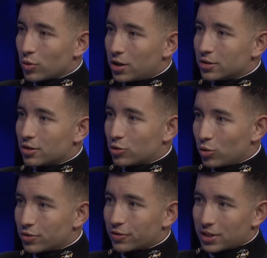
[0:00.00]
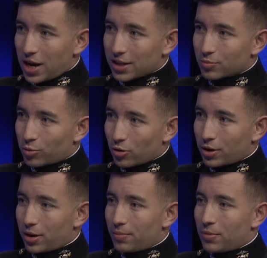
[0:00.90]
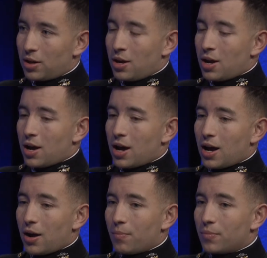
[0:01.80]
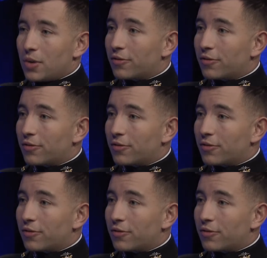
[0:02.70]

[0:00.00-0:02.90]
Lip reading: run is the Toys for Tots program.